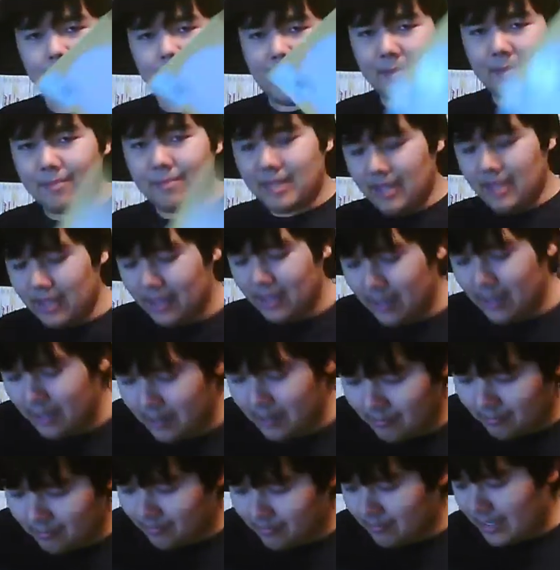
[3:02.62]

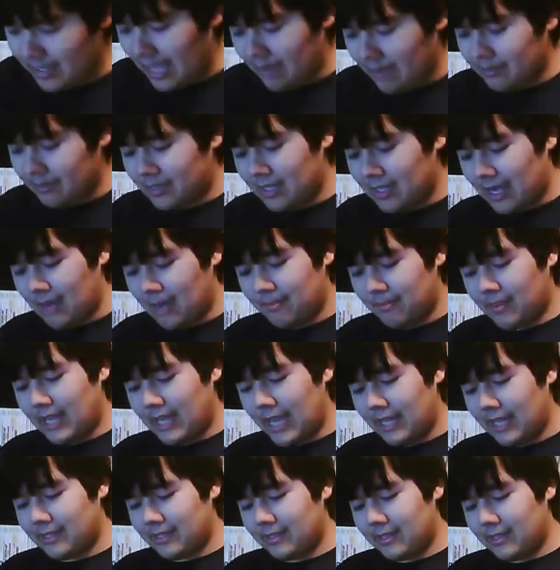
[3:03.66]
Empty GameStop
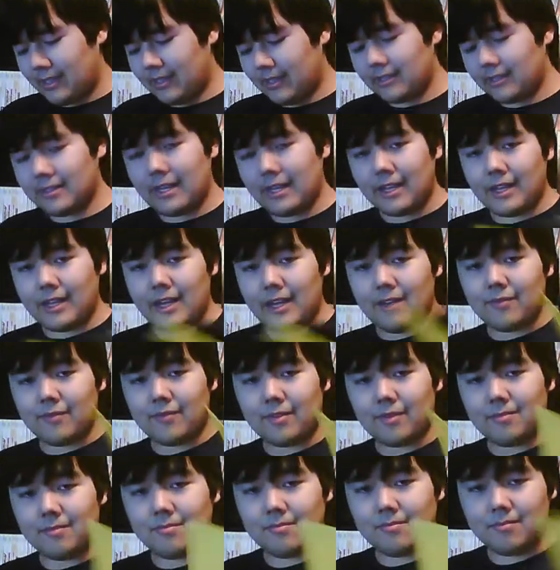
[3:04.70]
case things that I got
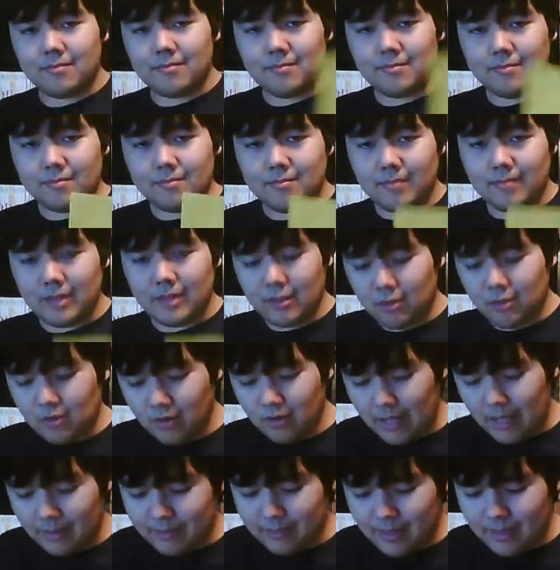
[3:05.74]
from my
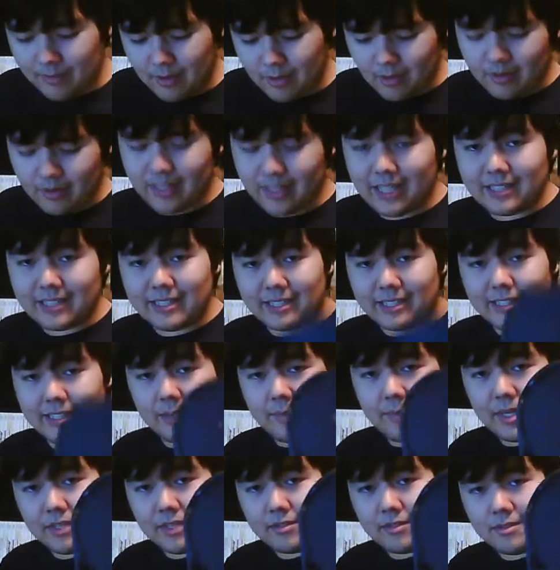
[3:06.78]
local GameStop. Oh, that's actually
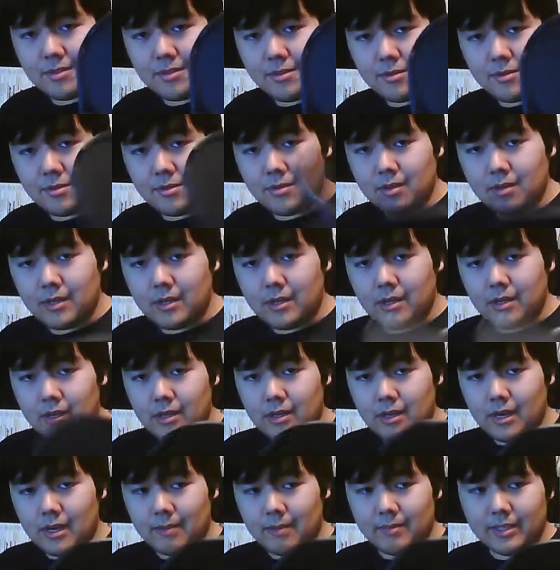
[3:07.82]
a PS2
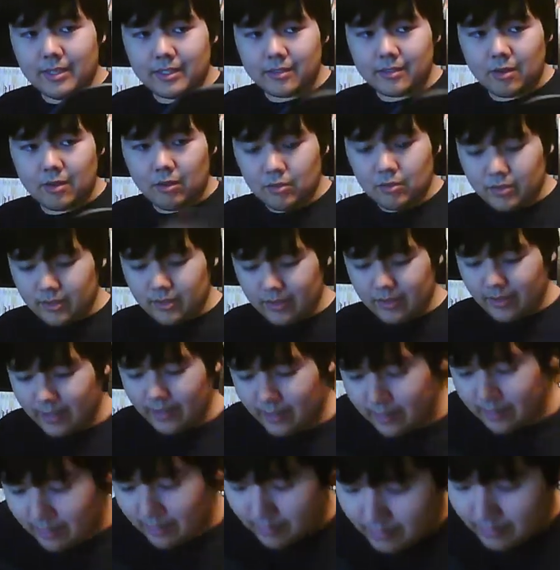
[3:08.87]
disc holder
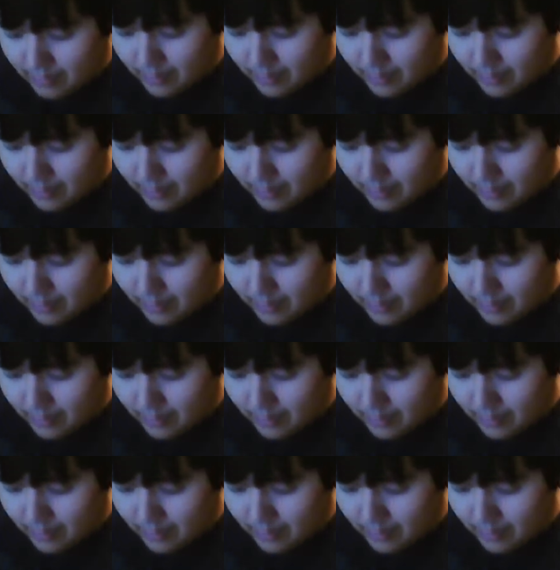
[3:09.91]
thing